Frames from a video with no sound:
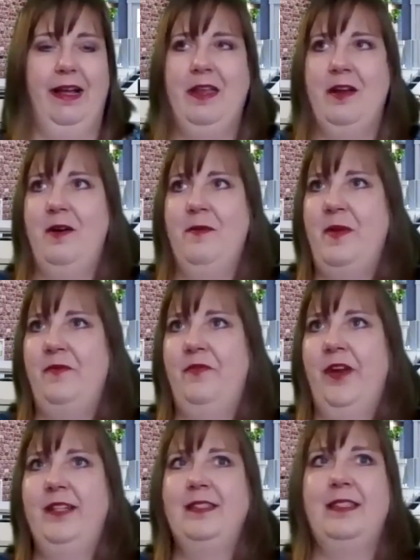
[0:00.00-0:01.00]
My
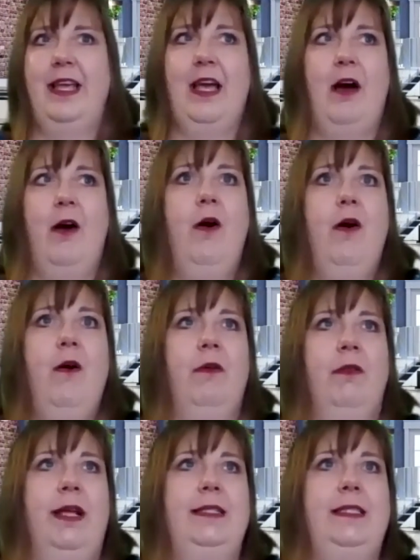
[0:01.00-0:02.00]
friend's like,
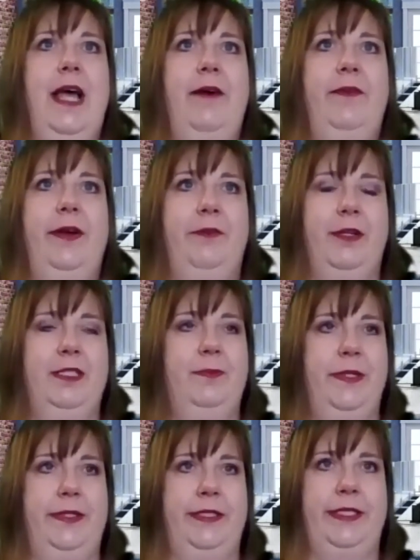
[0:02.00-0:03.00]
oh, let's have a
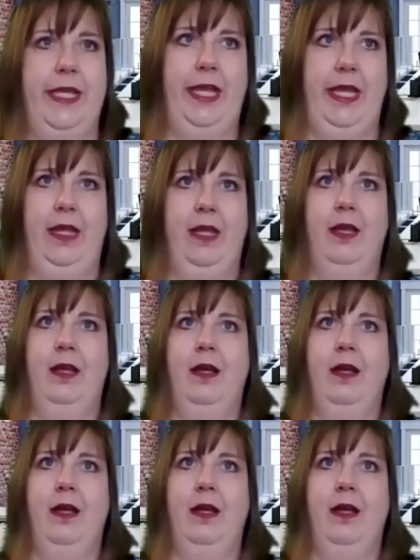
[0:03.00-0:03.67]
Christmas tea.